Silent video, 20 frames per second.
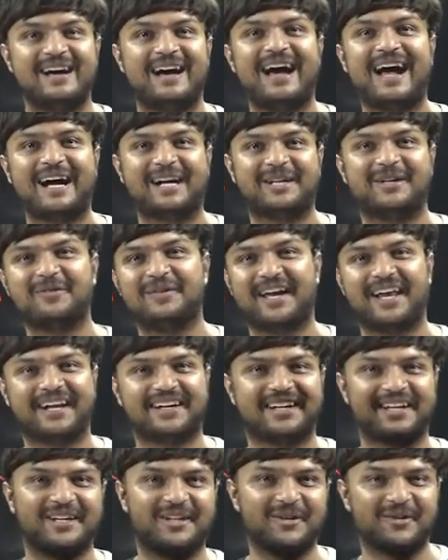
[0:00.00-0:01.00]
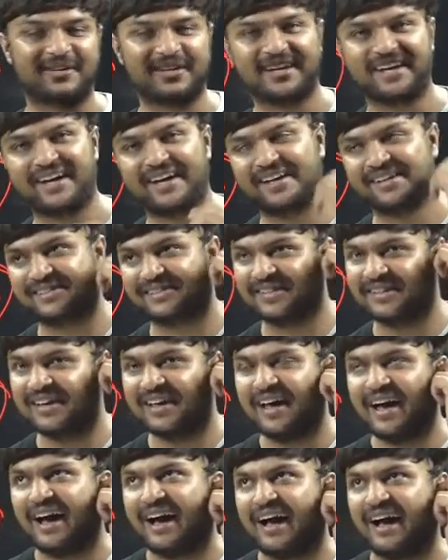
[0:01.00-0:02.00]
active galactic nuclei,
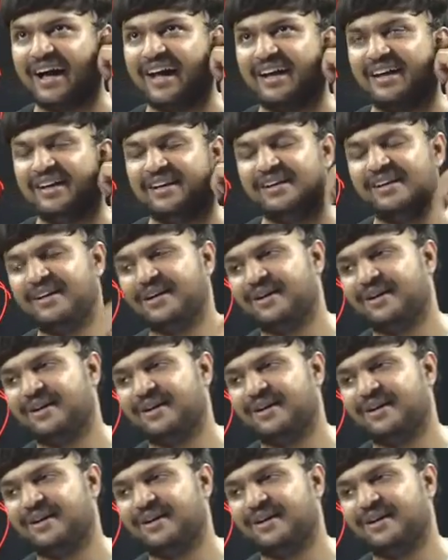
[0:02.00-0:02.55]
and